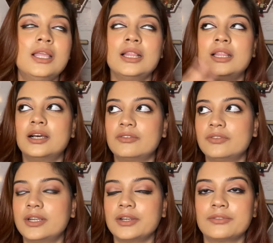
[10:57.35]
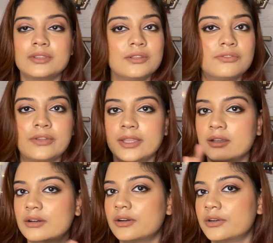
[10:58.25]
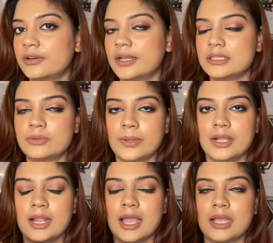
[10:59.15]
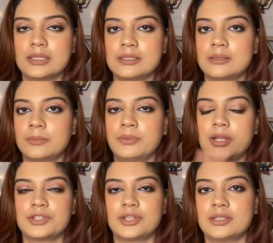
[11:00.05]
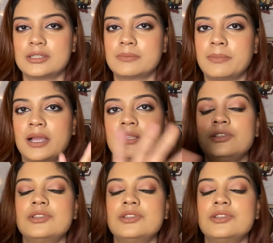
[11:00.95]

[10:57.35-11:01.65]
Loved it with the finger as well as the brush and the sponge.